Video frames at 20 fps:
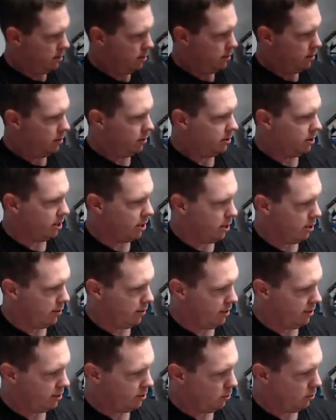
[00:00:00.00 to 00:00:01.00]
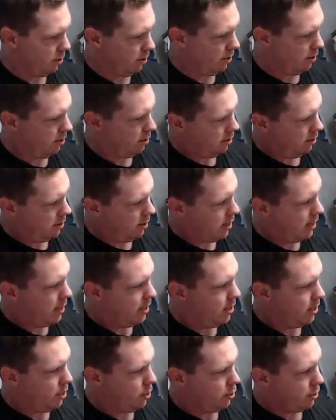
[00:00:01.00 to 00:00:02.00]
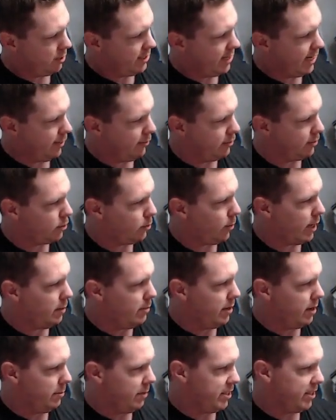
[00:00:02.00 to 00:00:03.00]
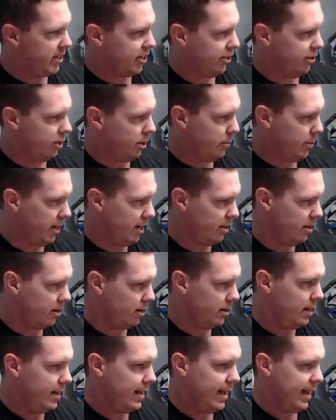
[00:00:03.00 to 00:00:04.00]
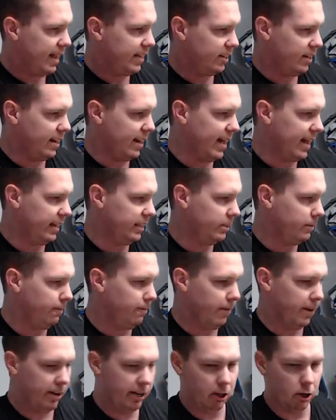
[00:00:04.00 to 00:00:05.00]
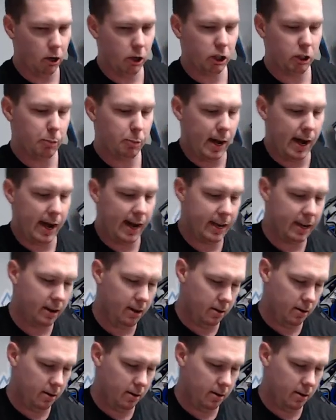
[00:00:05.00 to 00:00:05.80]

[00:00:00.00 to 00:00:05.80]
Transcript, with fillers: So this one, you can tell there's quite a bit of material up here. It has a nice, very large pocket.